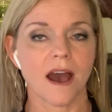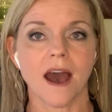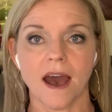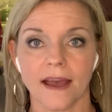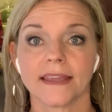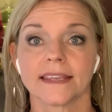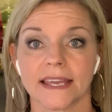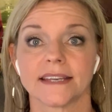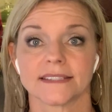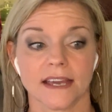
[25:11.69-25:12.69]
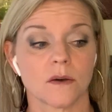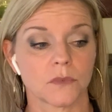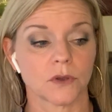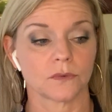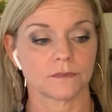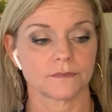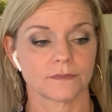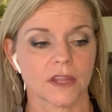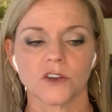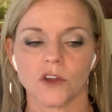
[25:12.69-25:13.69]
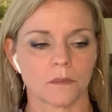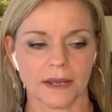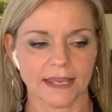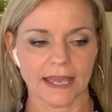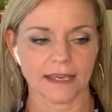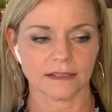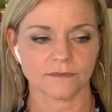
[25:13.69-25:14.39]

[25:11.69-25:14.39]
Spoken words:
I can't help you. Nobody can.